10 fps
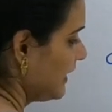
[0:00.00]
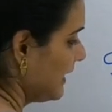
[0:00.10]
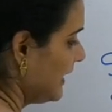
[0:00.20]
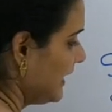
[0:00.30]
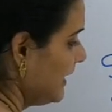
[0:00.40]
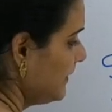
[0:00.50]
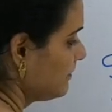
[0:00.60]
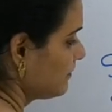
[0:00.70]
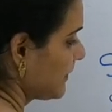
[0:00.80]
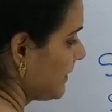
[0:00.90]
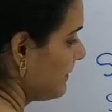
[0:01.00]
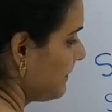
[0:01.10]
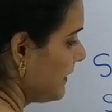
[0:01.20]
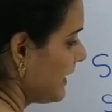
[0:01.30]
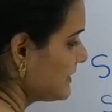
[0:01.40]
A
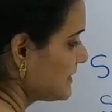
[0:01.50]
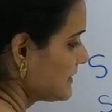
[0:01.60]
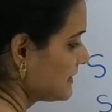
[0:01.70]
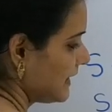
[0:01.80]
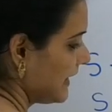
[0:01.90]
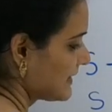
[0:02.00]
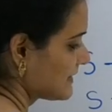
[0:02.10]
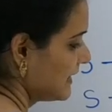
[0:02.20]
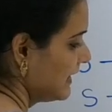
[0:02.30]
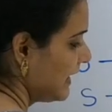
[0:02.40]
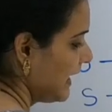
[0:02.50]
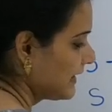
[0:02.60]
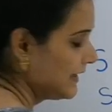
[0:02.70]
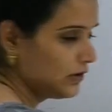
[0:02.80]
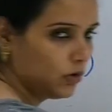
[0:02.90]
plus S.
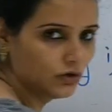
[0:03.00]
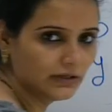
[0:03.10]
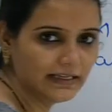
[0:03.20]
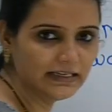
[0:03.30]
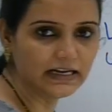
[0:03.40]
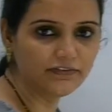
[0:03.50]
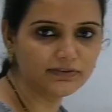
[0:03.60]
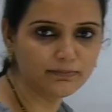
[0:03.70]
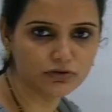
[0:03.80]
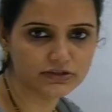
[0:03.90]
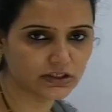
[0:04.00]
Again only leftmost